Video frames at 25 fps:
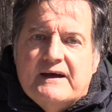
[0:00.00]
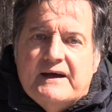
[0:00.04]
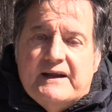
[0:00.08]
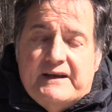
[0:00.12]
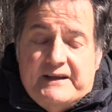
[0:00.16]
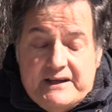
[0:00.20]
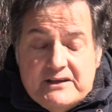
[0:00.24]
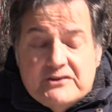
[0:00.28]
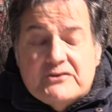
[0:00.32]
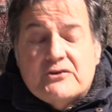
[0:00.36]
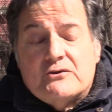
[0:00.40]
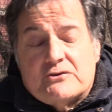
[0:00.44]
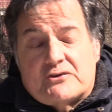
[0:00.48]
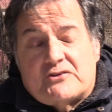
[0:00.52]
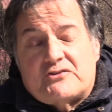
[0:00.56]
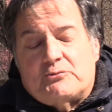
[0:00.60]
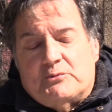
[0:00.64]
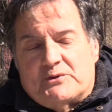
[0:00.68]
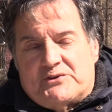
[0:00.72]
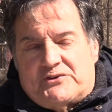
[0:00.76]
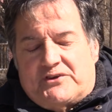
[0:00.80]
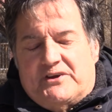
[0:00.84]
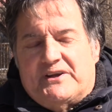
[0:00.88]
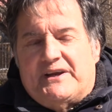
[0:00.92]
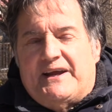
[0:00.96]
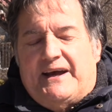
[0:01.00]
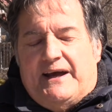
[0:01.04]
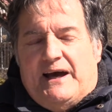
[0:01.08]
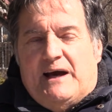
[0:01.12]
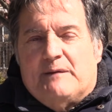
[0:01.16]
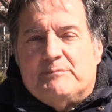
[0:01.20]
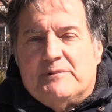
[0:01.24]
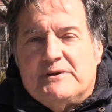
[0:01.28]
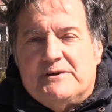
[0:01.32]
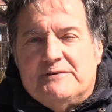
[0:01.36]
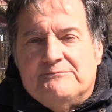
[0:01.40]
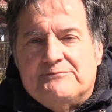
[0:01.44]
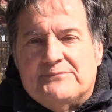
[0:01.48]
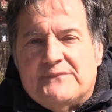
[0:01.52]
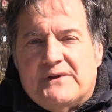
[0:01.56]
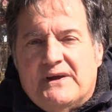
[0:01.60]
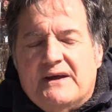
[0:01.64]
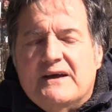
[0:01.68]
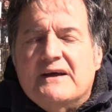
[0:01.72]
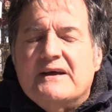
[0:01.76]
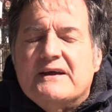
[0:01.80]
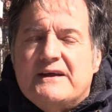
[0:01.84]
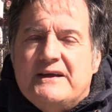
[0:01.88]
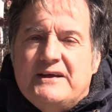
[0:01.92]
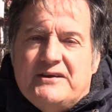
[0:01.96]
And he told us what's going to happen.
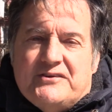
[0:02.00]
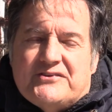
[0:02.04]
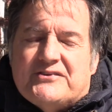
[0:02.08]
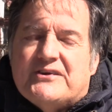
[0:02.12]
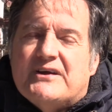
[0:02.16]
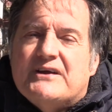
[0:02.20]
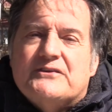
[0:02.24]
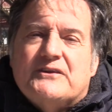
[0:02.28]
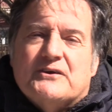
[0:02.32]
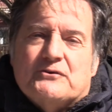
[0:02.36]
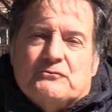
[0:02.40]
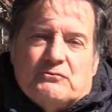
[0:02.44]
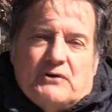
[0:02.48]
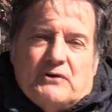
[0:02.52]
He said that